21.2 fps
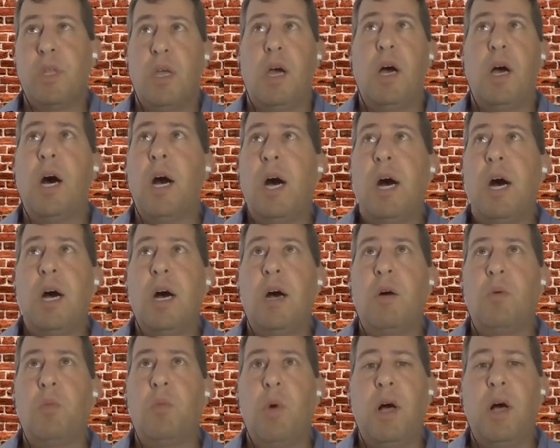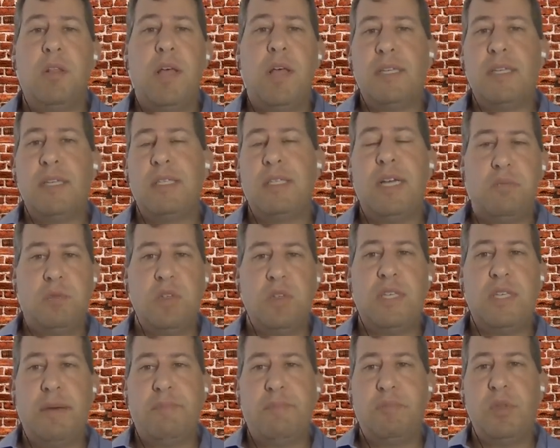well, last time
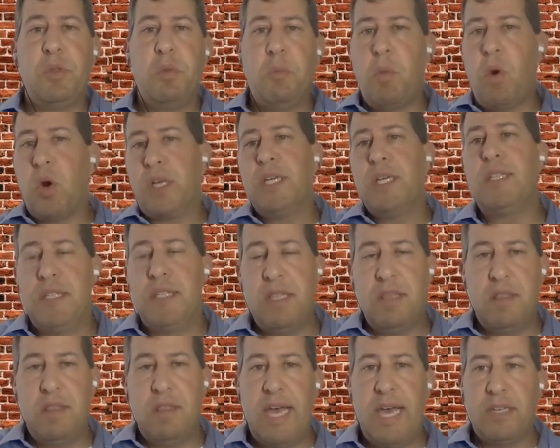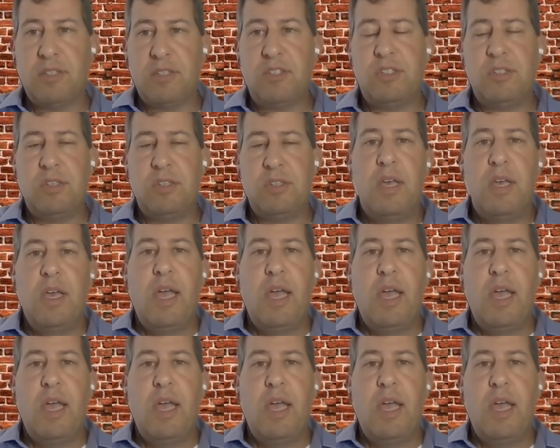this happened, the market did this.